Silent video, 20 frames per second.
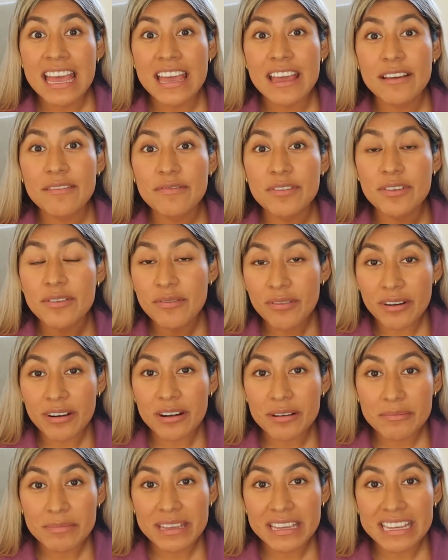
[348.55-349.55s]
If you are
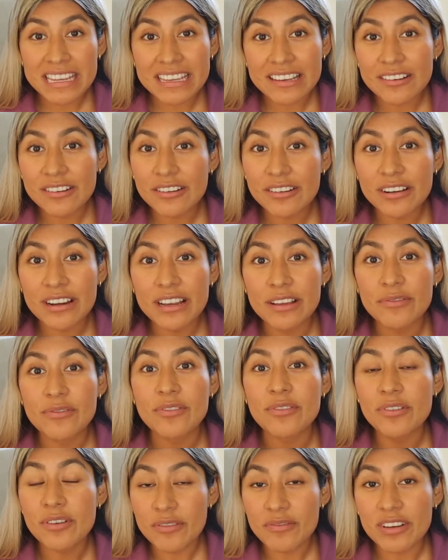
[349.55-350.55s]
a meat eater, if
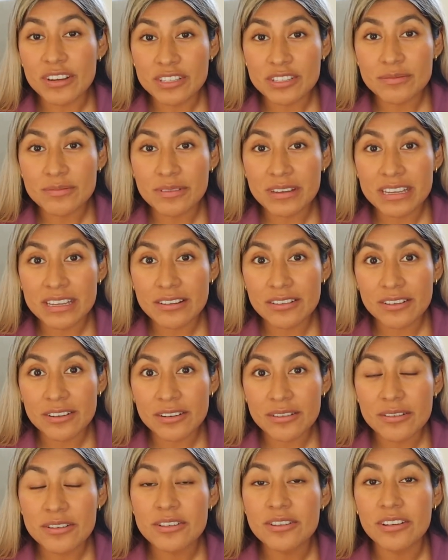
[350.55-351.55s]
you're a vegetable
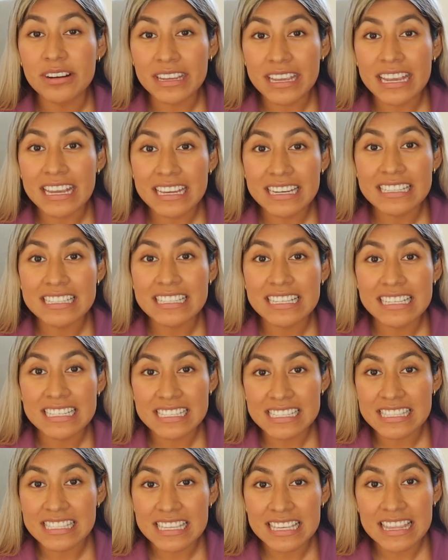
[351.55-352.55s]
eater, your kid is going
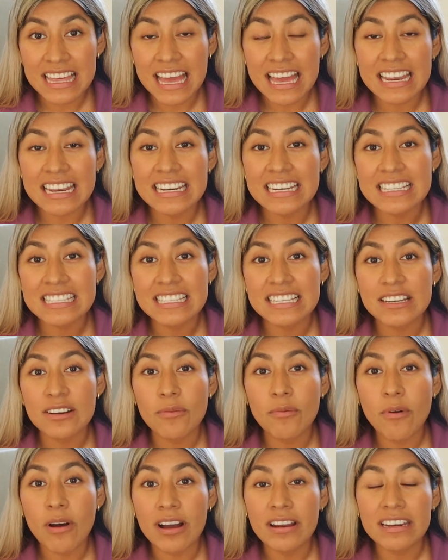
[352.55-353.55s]
to see that and it's going
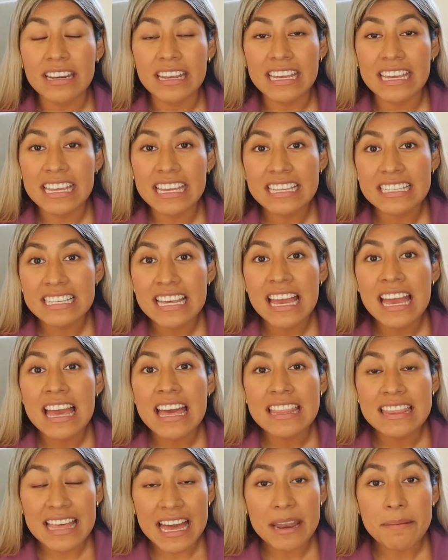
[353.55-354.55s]
to want to eat
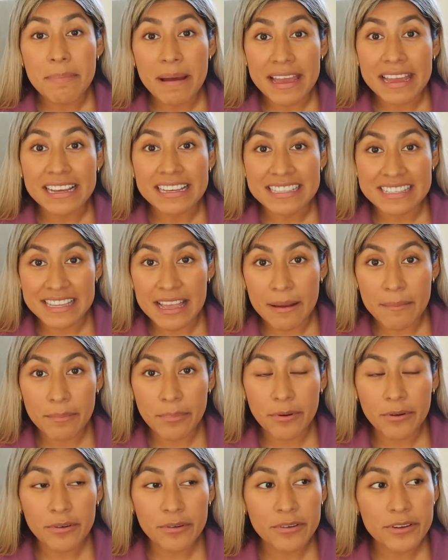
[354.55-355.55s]
that by
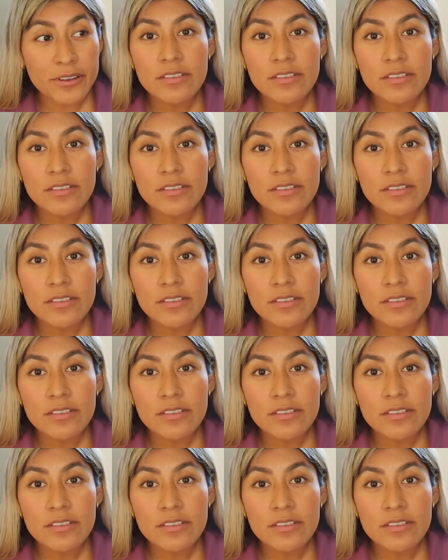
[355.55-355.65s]
example.